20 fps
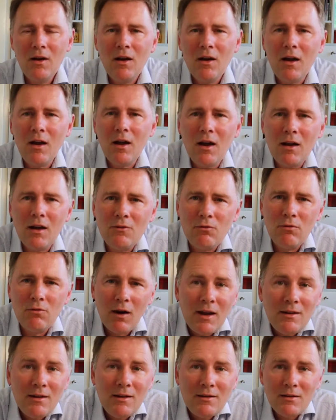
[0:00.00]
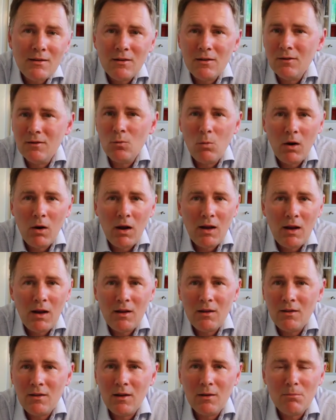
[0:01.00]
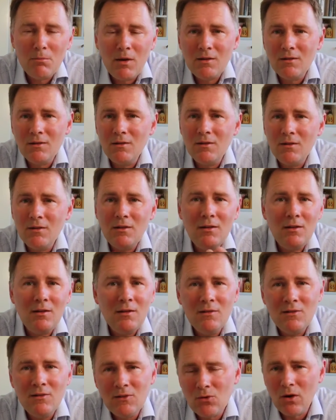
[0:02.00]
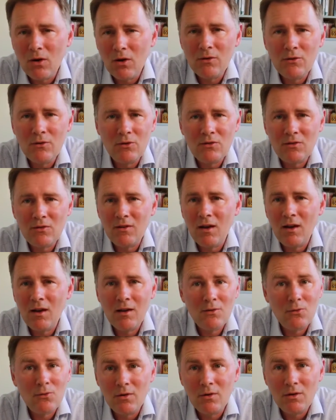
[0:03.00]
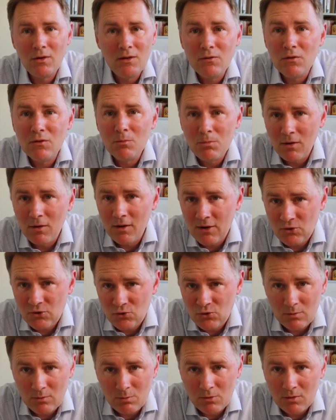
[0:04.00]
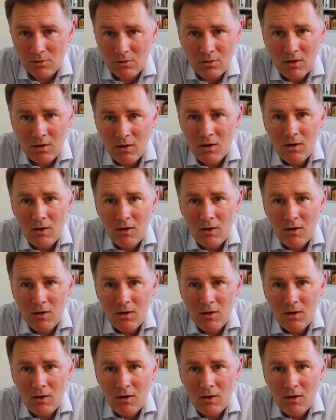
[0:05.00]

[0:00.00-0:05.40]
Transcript: and write in a way that makes it easy to understand or even pleasurable,